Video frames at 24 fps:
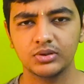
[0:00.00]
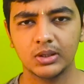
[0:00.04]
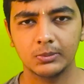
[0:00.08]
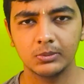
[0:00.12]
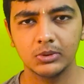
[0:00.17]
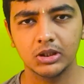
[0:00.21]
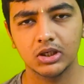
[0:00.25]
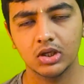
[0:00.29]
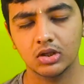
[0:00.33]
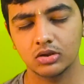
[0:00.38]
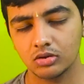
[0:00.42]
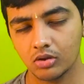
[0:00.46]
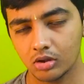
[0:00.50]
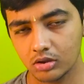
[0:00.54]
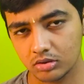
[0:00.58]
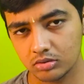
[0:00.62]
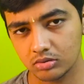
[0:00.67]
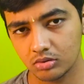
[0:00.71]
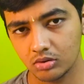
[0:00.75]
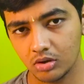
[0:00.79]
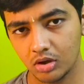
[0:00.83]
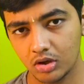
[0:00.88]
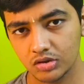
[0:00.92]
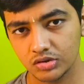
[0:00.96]
tablet has also
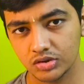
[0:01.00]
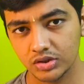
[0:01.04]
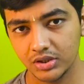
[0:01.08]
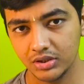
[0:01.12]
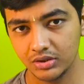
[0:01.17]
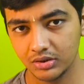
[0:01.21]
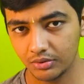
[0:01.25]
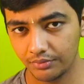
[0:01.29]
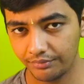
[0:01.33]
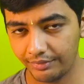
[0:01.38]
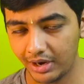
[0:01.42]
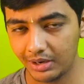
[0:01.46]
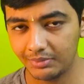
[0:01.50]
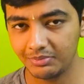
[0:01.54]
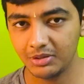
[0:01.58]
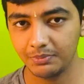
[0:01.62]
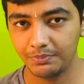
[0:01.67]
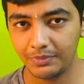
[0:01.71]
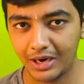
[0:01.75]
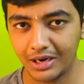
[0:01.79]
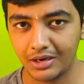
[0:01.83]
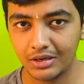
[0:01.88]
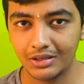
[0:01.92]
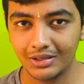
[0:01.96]
launched in the Redmi
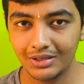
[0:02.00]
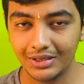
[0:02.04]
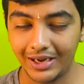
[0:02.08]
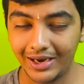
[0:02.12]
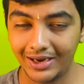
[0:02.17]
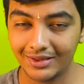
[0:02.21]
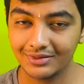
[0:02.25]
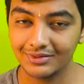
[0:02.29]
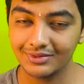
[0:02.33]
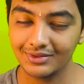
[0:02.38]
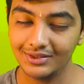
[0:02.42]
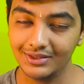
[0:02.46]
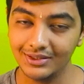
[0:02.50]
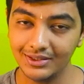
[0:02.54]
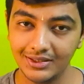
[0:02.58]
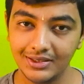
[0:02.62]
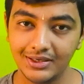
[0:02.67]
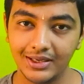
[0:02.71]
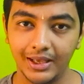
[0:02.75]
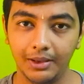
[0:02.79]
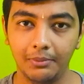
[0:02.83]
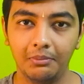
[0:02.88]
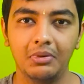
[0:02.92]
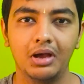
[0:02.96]
Pad SE
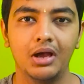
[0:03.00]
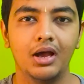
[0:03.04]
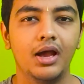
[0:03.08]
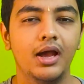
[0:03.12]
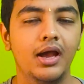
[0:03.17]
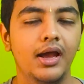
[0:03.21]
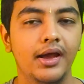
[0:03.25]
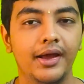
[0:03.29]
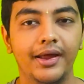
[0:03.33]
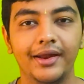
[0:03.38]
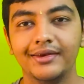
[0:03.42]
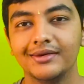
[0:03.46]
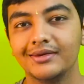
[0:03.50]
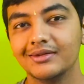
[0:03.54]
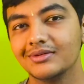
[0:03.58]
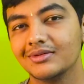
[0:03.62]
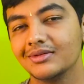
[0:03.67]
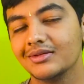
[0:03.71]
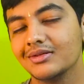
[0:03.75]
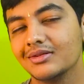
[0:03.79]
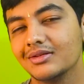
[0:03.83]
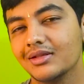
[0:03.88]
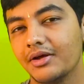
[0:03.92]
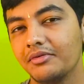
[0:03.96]
name, and this
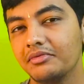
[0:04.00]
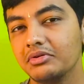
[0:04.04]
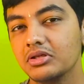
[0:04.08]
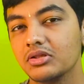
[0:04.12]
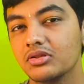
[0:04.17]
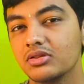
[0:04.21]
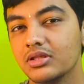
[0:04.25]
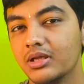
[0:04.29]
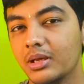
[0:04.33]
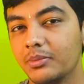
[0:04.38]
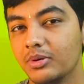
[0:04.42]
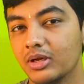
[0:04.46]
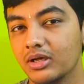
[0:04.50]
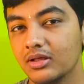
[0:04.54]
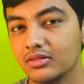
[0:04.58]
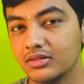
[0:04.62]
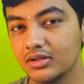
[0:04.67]
is having a Snapdragon